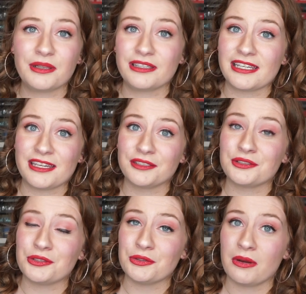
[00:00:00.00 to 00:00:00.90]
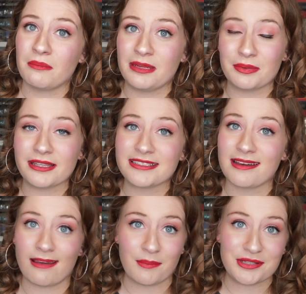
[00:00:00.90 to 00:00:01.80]
ability to manipulate
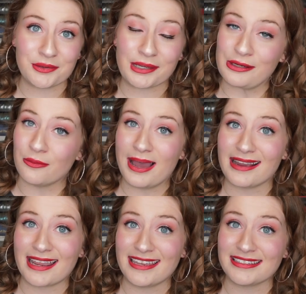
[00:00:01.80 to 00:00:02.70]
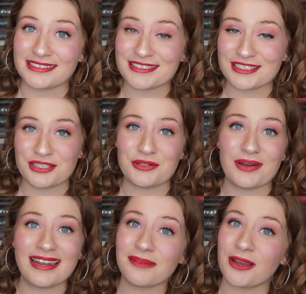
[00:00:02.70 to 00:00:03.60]
time and so can go back and
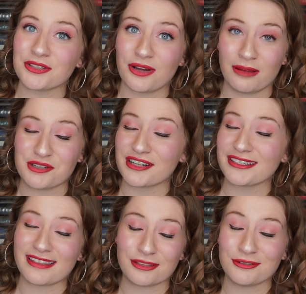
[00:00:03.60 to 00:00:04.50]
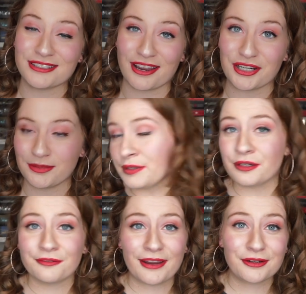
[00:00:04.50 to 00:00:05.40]
steal any magical object that you desire.
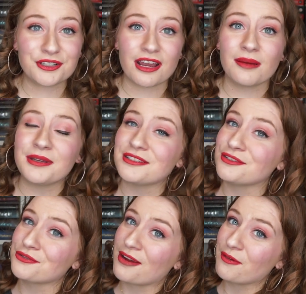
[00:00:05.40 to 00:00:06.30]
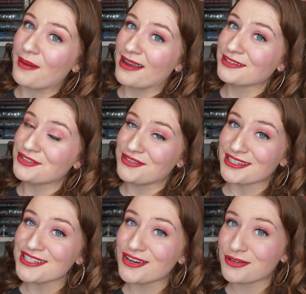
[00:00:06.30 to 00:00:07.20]
Her final job is to travel back to
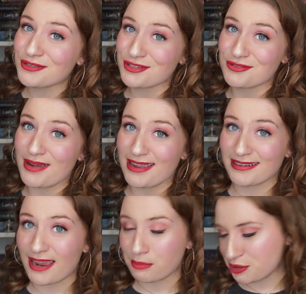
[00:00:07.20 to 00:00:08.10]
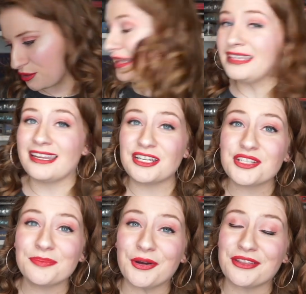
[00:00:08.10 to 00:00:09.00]
1902 and capture an
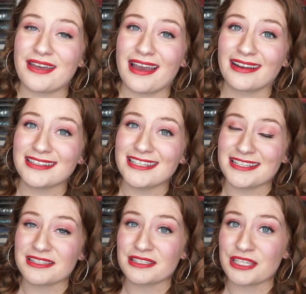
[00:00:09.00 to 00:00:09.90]
ancient book that contains the